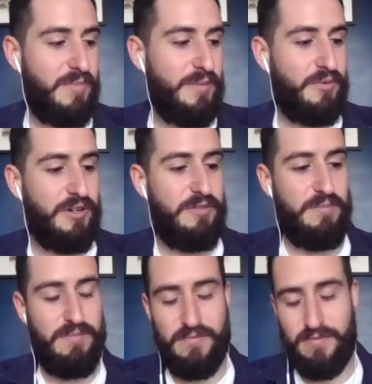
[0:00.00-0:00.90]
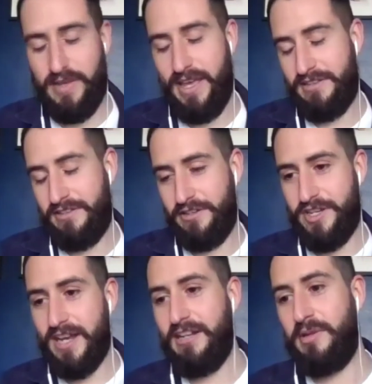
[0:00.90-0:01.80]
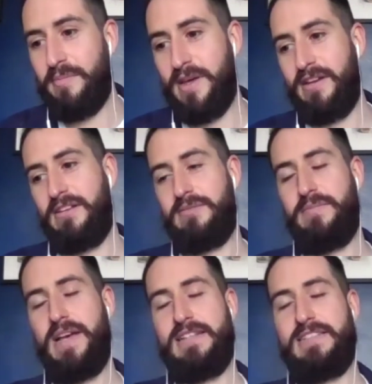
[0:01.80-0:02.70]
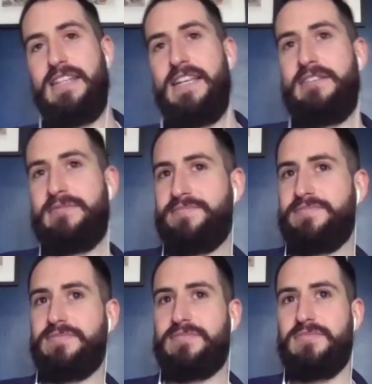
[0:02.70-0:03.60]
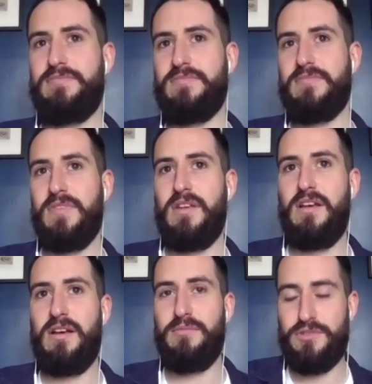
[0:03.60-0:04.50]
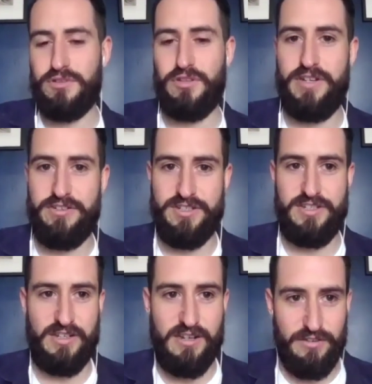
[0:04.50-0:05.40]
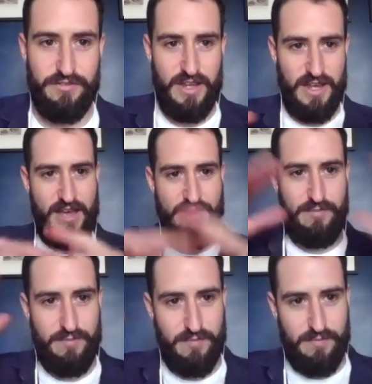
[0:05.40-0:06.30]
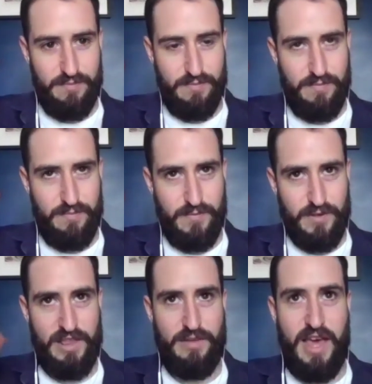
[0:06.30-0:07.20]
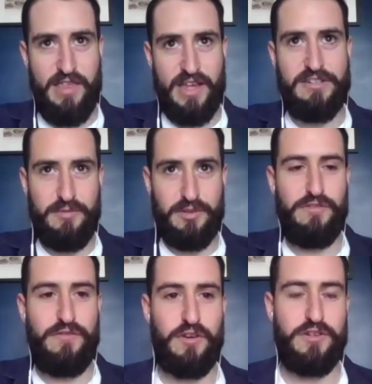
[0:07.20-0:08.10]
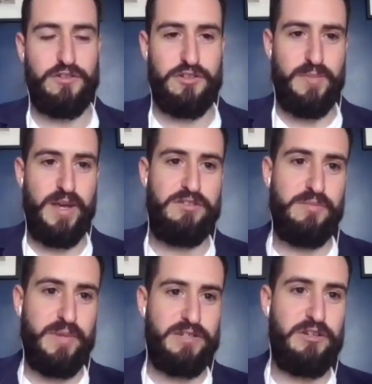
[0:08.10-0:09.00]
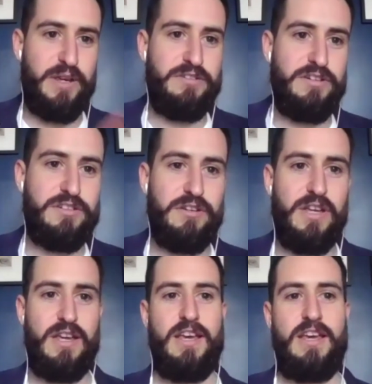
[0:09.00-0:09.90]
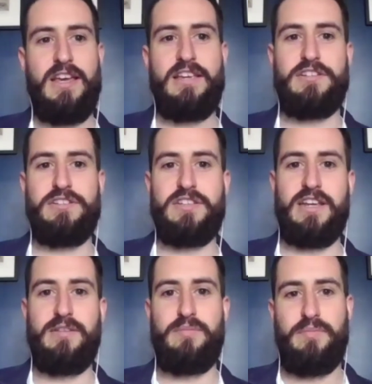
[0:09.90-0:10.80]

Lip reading: people, getting to know Jack a little bit better, and Celine, was also really interesting. You kind of have at that time you're so focused on just pastry. So it's good to get